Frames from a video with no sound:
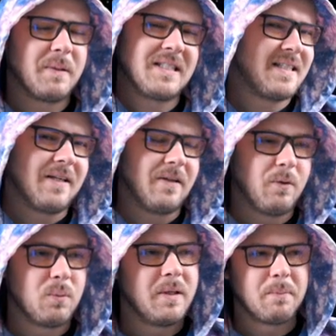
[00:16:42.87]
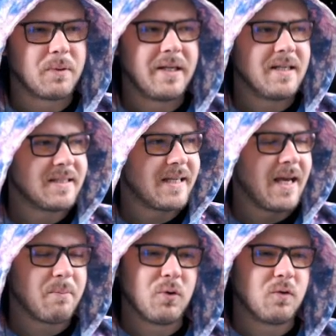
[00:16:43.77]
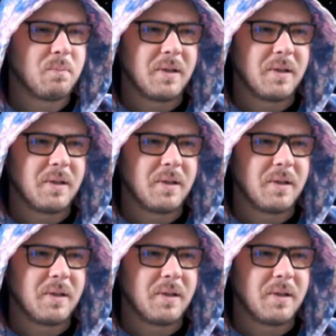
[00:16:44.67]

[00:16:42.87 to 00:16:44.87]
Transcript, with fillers: but still it would be a pretty insane move.